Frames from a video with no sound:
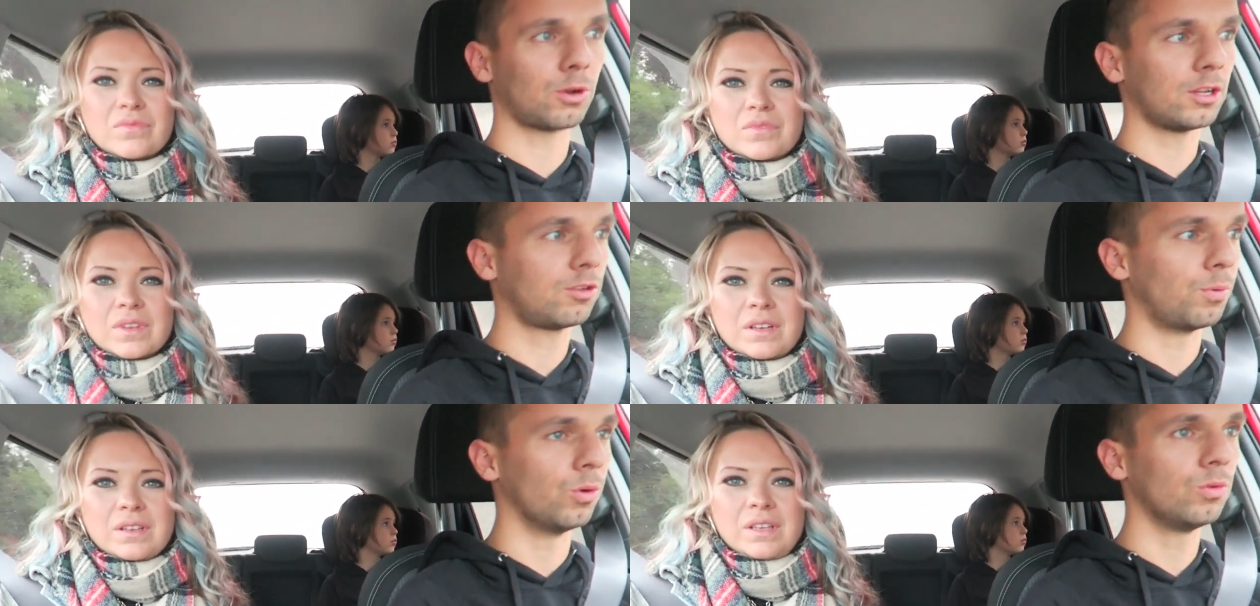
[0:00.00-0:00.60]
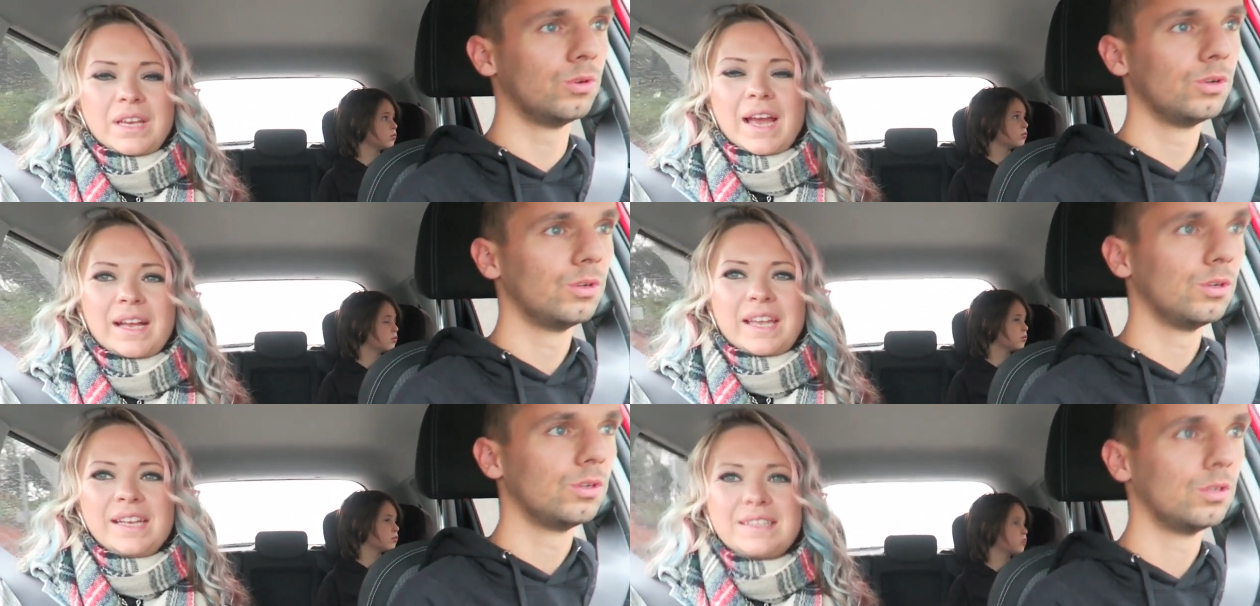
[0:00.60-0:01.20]
Speaker 1: transport.
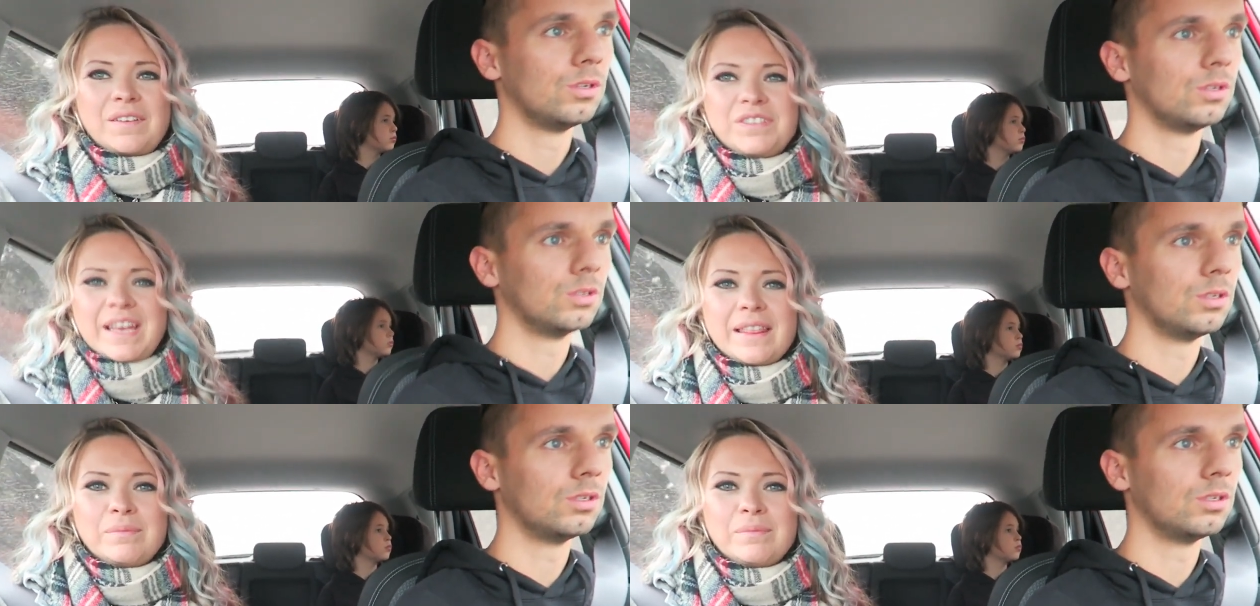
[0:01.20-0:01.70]
Speaker 2: Yeah, kids have to get